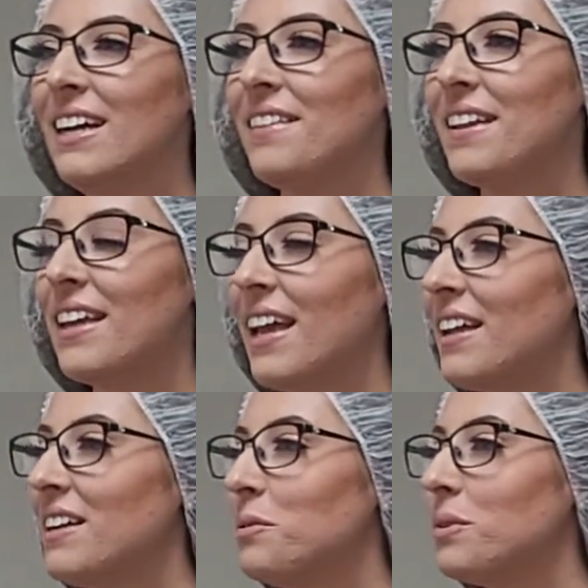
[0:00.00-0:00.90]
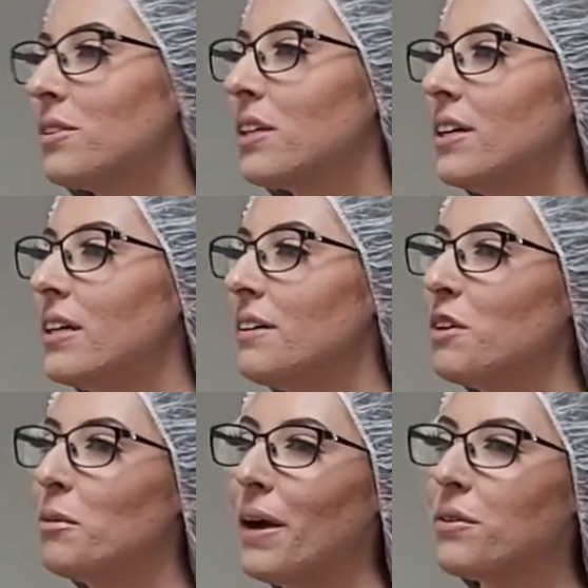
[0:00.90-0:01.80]
And the candy will cook
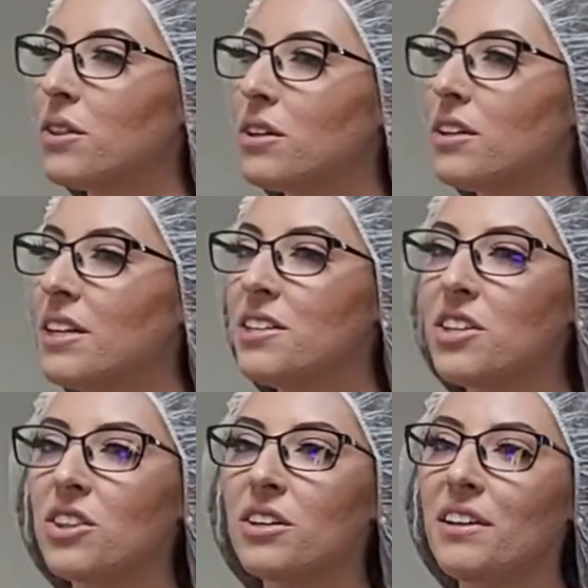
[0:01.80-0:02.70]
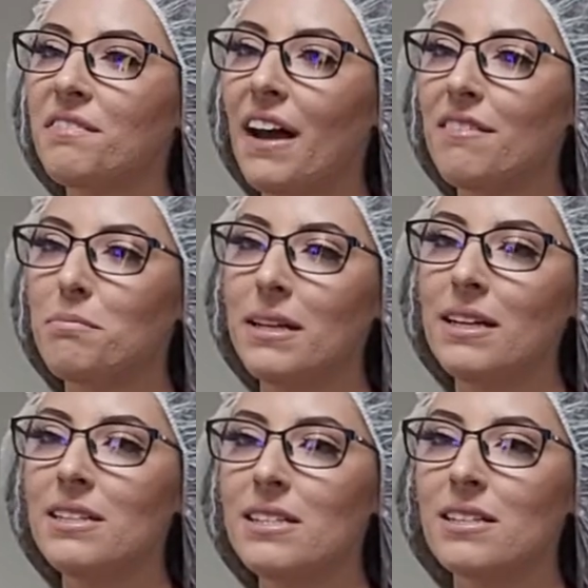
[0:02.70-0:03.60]
for about 30 to 35
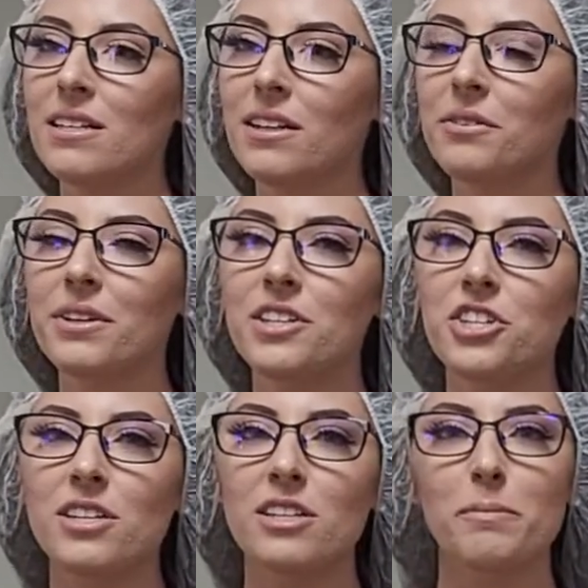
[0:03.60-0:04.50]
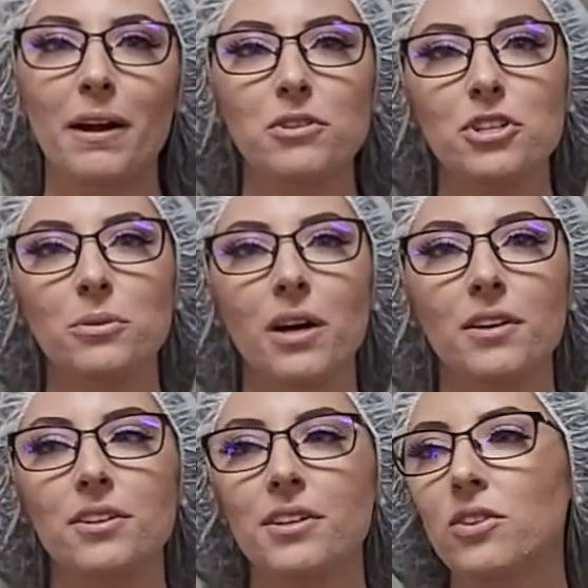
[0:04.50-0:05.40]
minutes until it reaches about
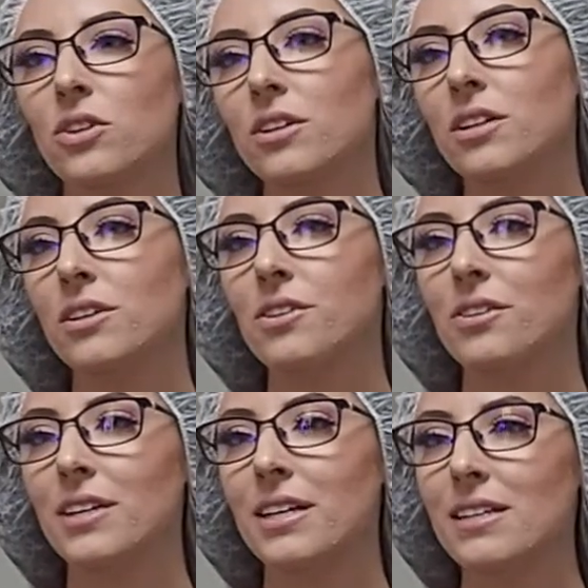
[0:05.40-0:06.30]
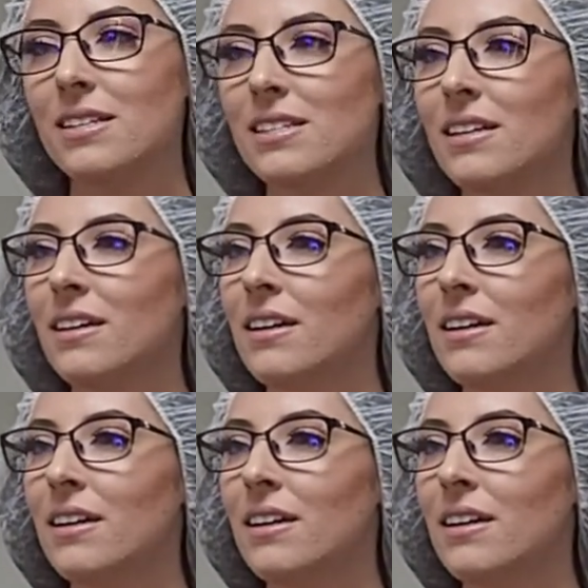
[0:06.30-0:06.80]
230 degrees.